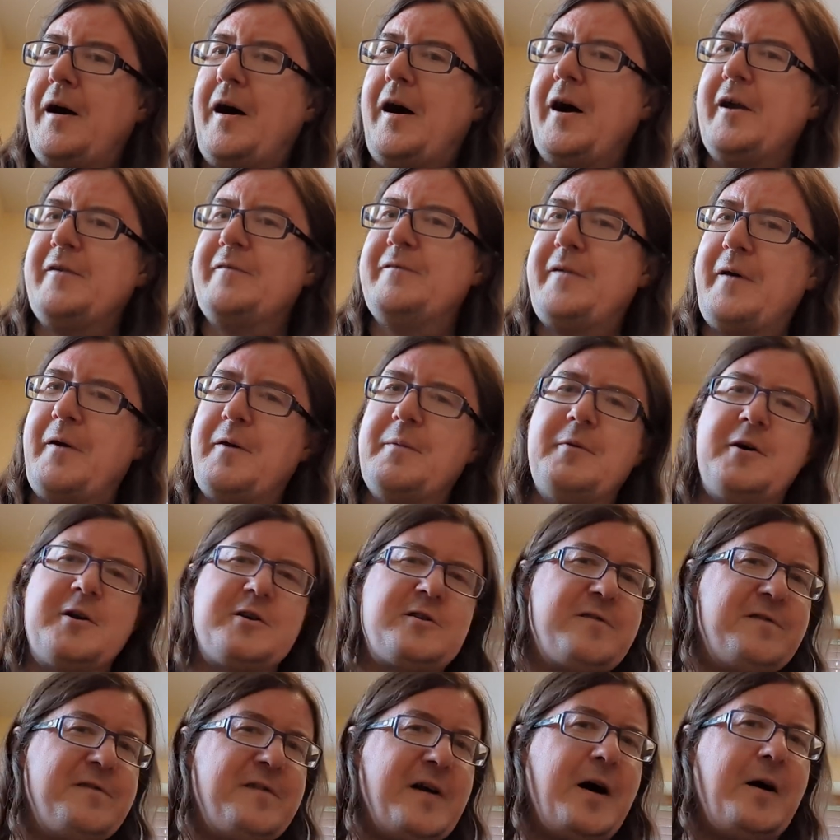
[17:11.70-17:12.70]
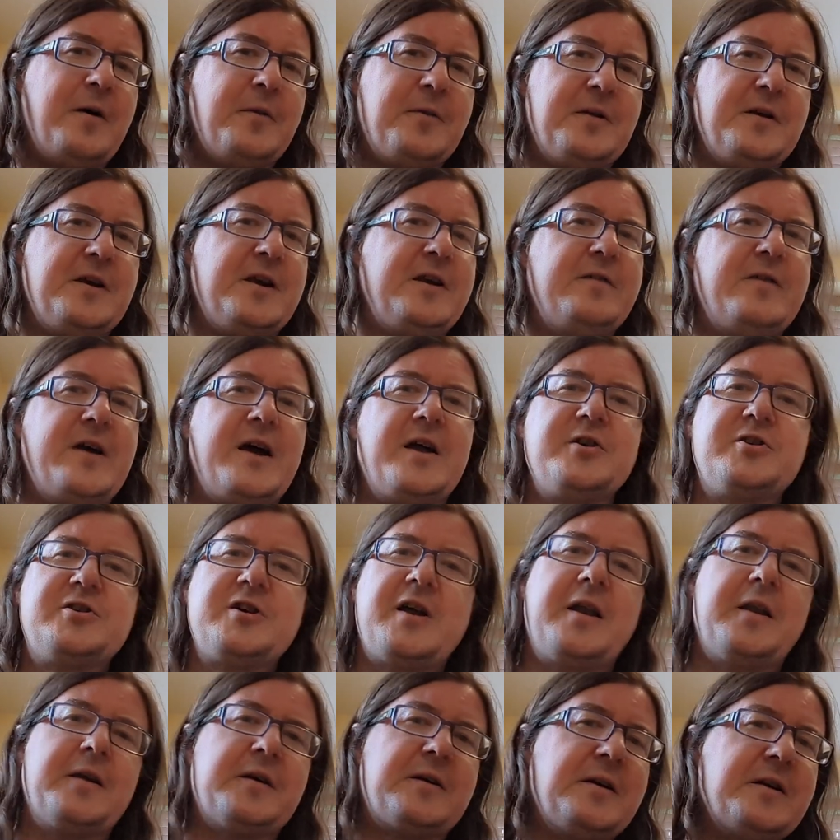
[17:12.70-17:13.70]
I very much felt that
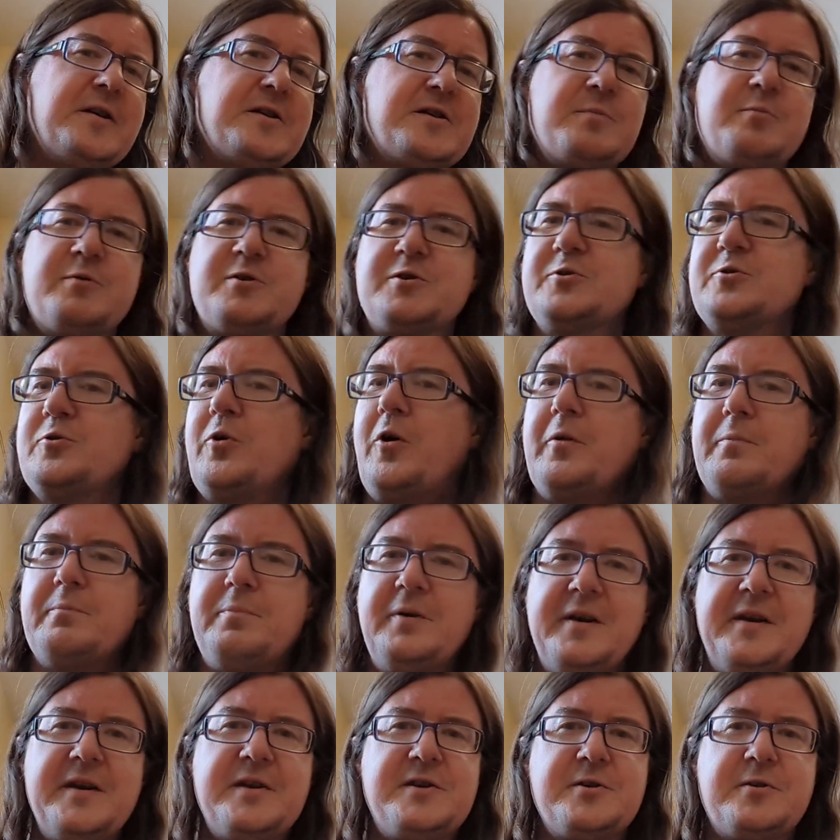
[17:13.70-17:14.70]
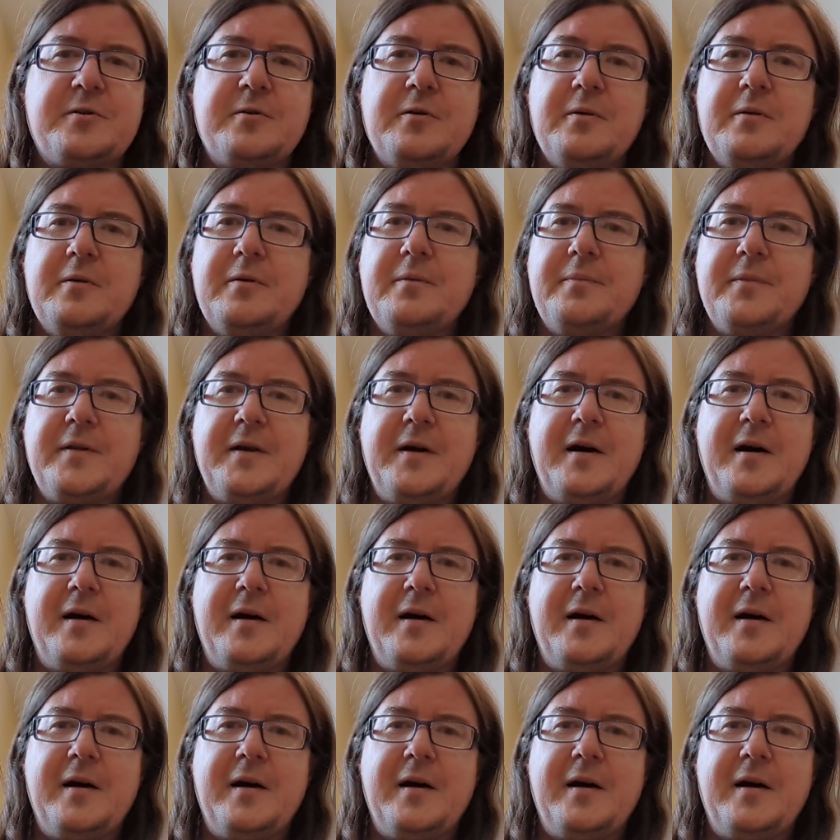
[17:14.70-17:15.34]
evangelicalism was non-political.